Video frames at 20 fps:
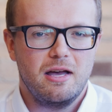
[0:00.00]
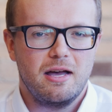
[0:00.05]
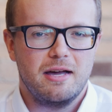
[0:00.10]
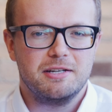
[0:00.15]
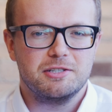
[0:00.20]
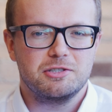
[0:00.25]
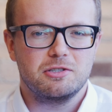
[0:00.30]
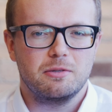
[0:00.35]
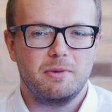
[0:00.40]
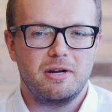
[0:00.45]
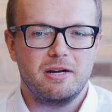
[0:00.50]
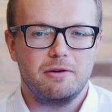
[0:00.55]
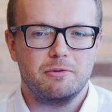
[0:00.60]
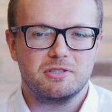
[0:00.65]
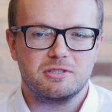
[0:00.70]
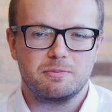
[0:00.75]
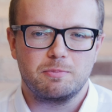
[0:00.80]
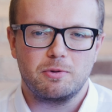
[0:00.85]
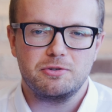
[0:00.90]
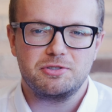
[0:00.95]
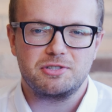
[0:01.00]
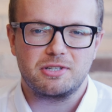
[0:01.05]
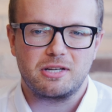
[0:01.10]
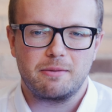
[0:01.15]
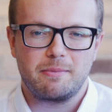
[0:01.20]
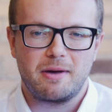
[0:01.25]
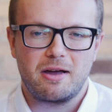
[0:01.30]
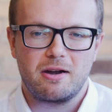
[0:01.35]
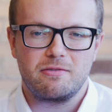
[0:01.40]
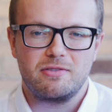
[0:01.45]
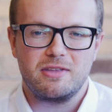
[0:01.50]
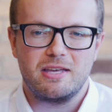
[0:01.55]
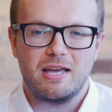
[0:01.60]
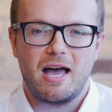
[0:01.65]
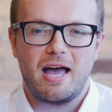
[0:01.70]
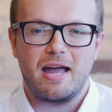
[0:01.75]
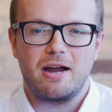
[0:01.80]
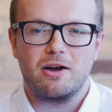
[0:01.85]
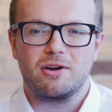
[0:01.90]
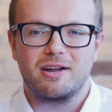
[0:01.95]
Additional money was supposed to come out of the
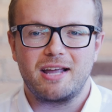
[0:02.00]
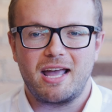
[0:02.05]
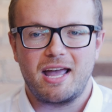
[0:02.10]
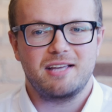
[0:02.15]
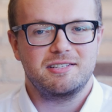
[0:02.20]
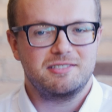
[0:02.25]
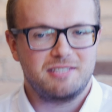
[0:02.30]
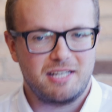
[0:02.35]
higher gas